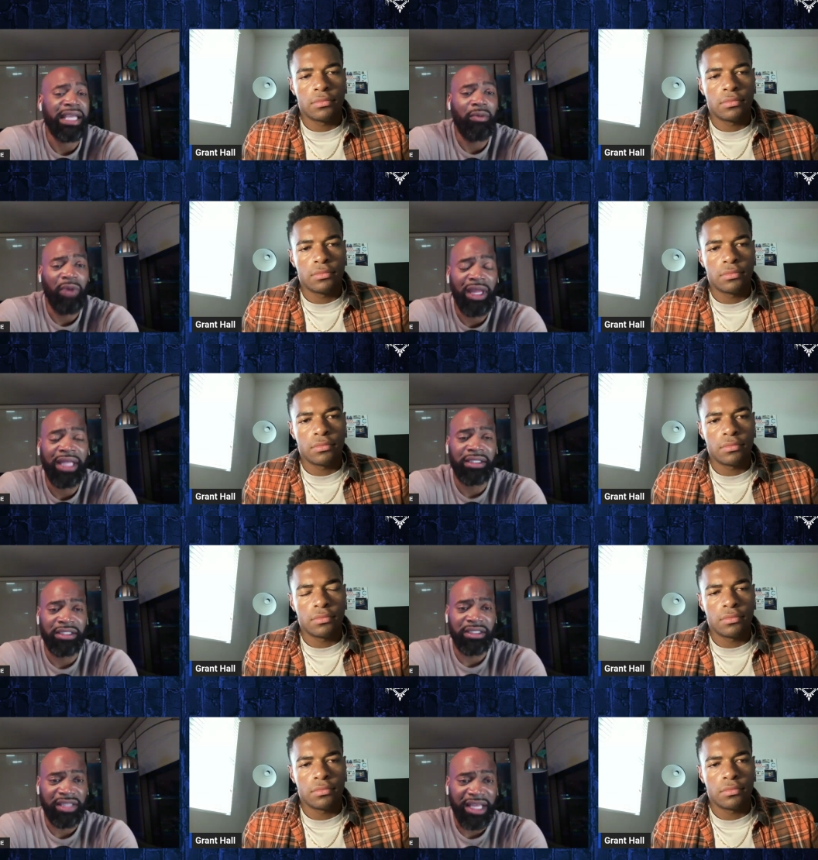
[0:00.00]
Speaker 1: way? Like, this is
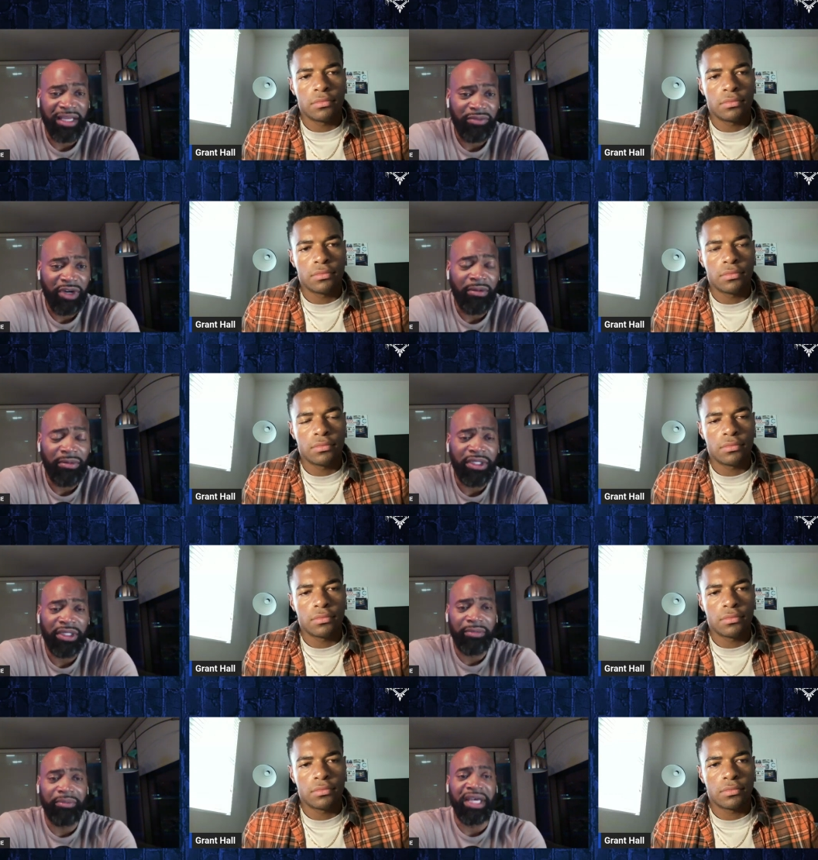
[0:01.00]
like probably the
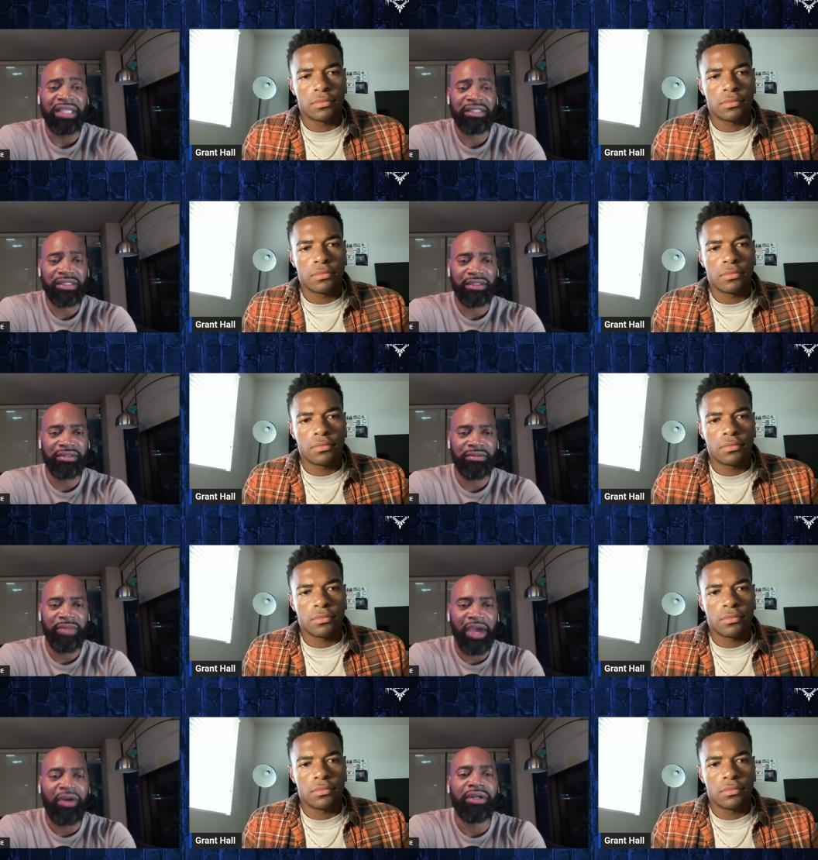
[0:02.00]
best
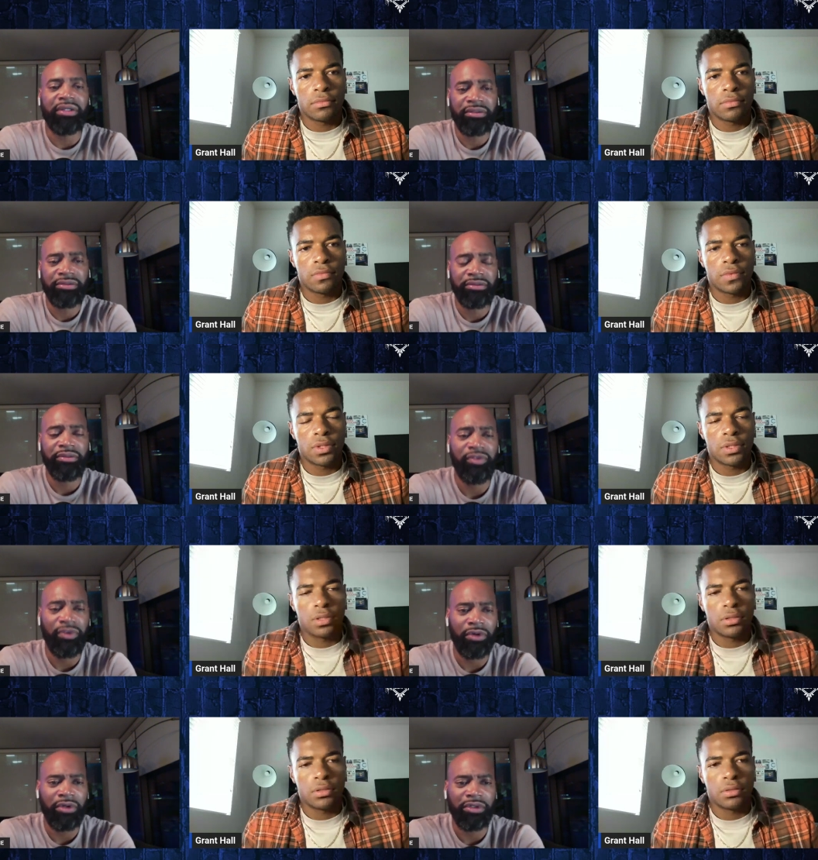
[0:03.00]
era
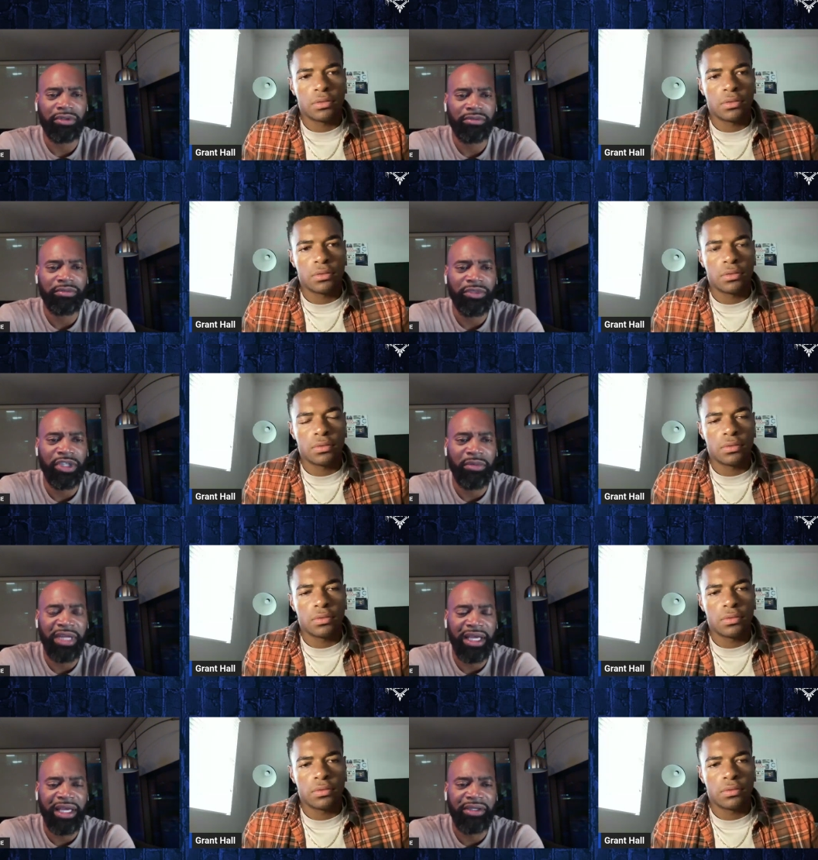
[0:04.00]
for young Black
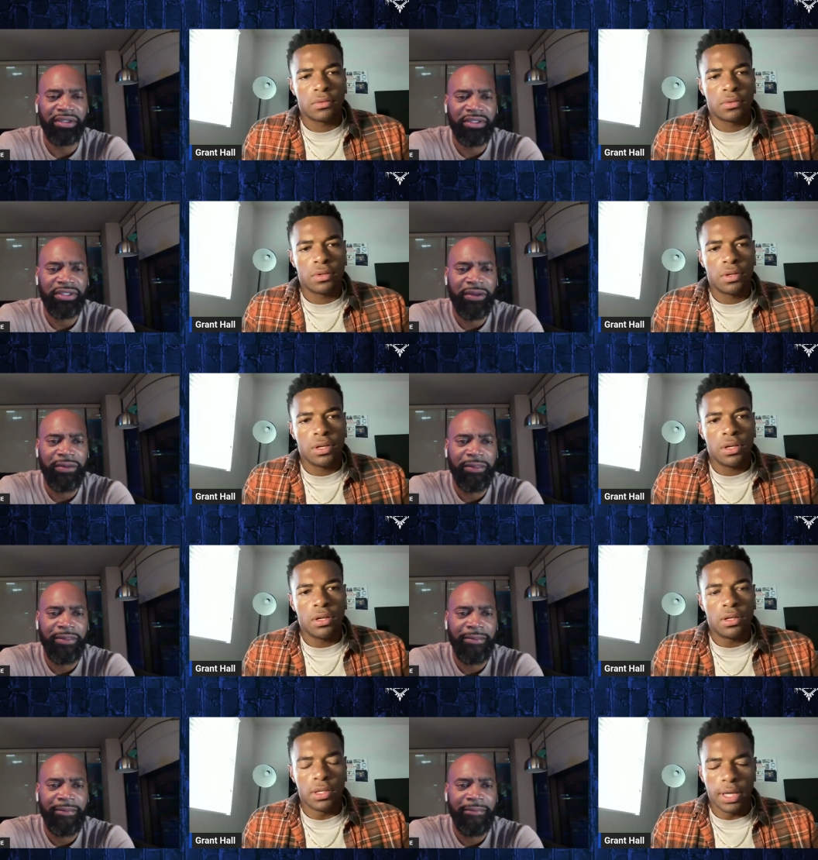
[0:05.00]
actors?
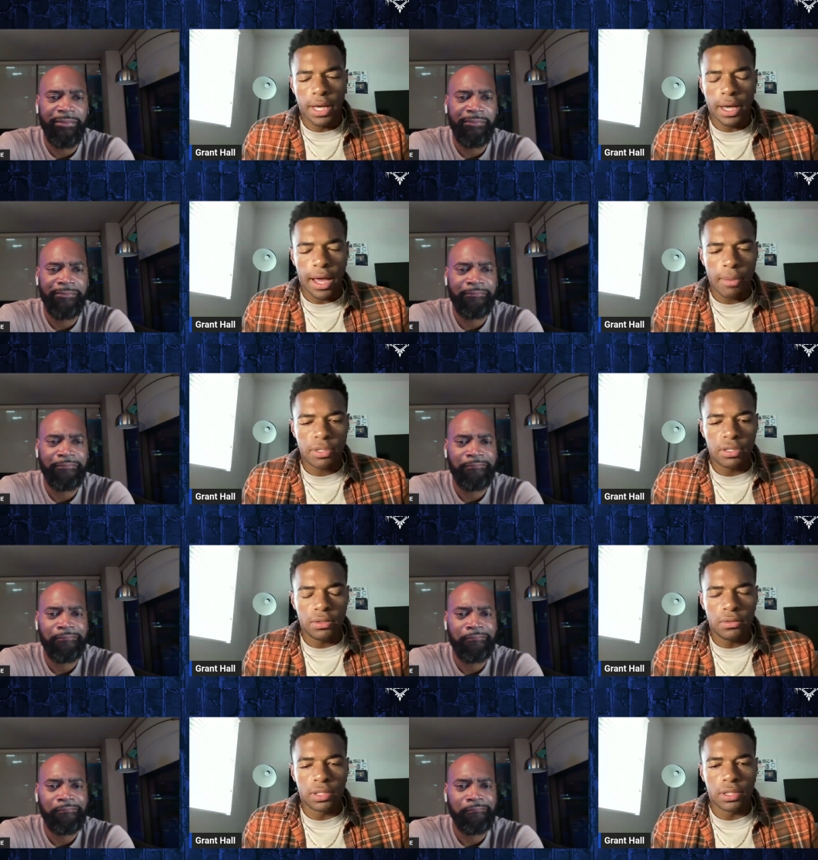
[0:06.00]
Speaker 2: Yeah,
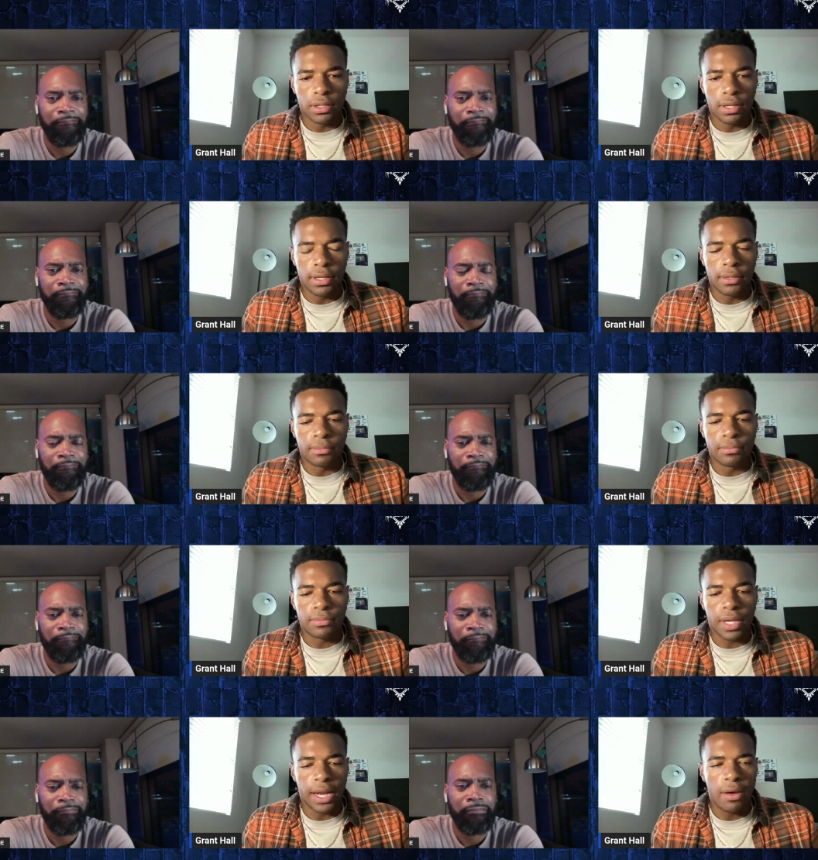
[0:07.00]
absolutely. Um,
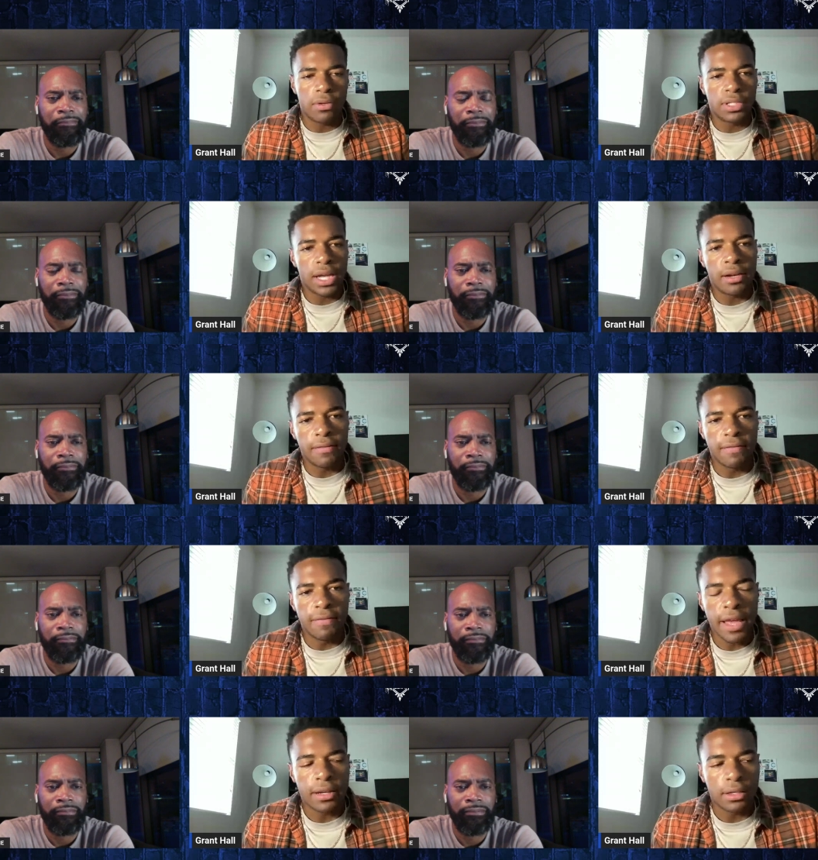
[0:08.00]
And I was at an
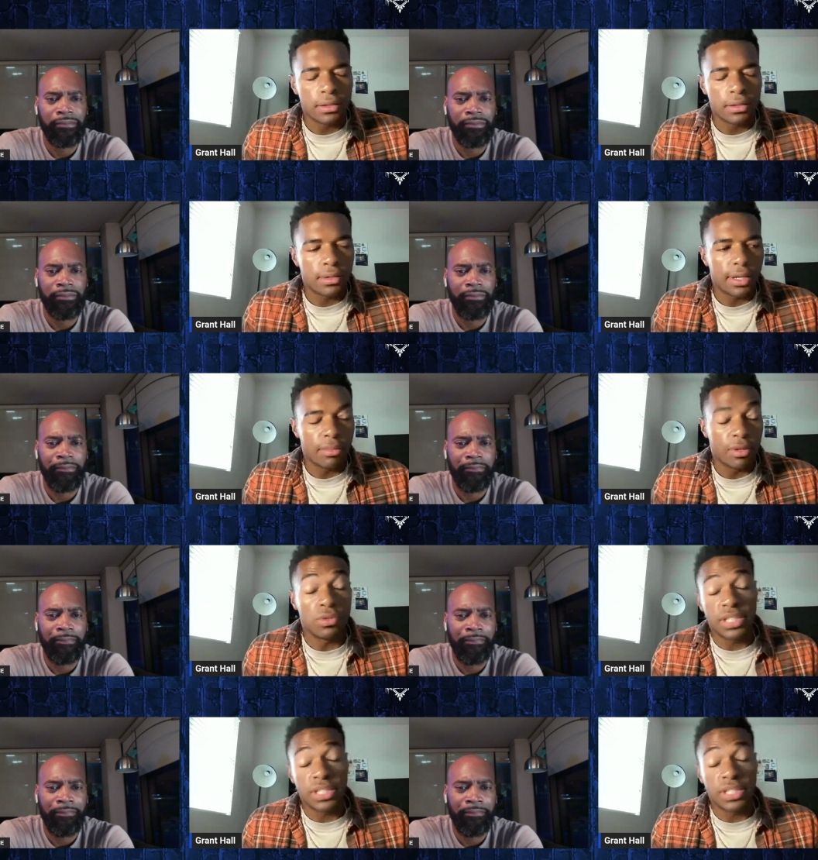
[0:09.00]
event, um,
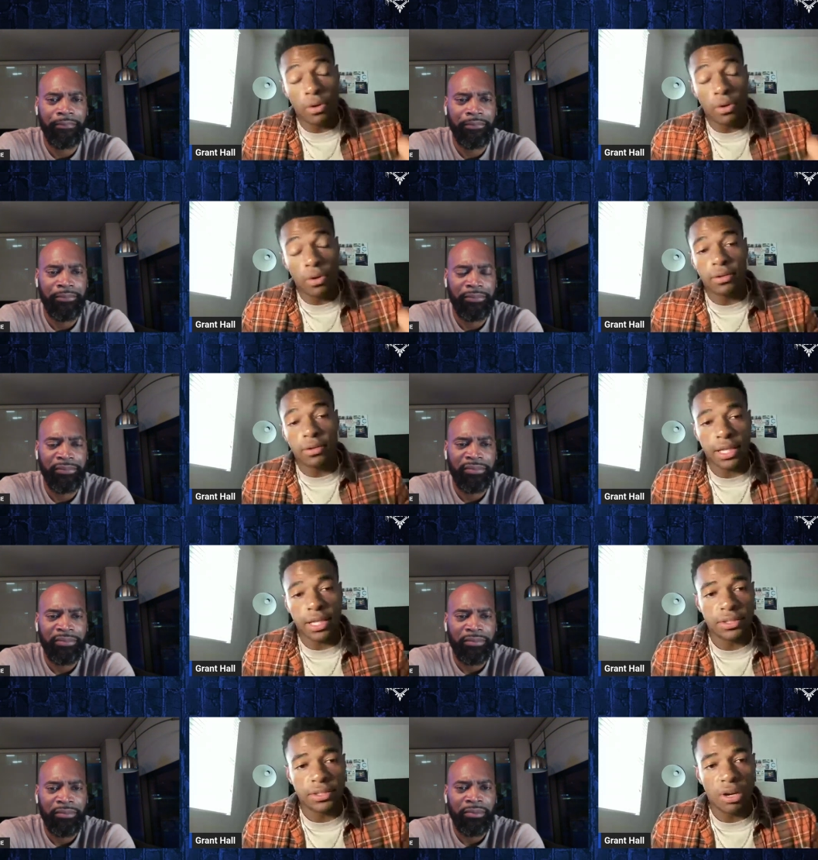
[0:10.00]
the same one that I was saying
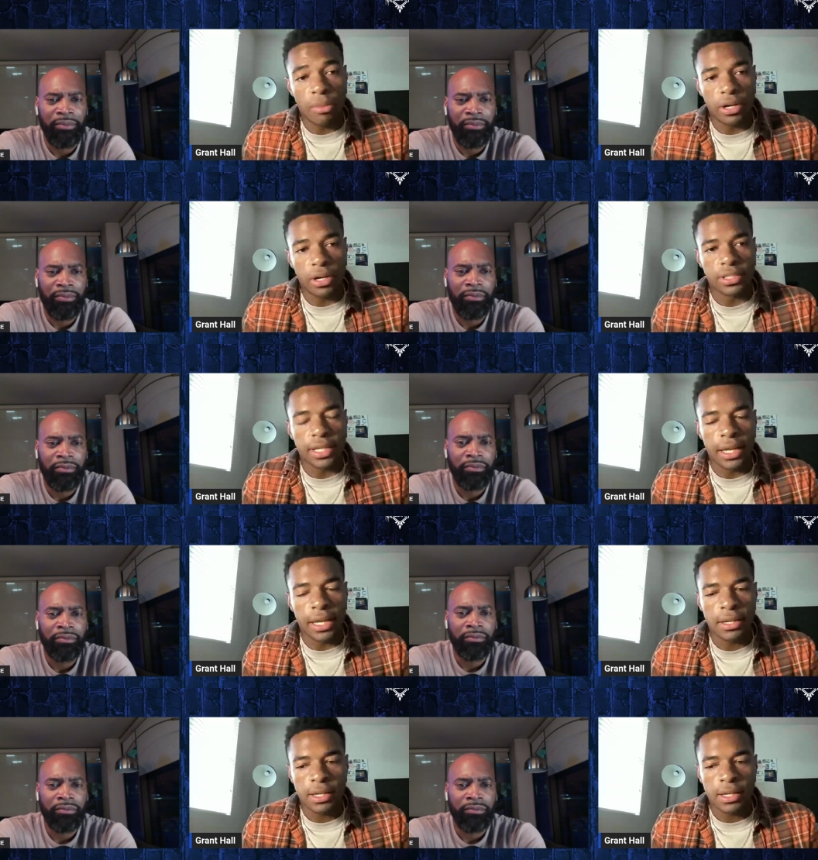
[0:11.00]
that I saw Marcus at.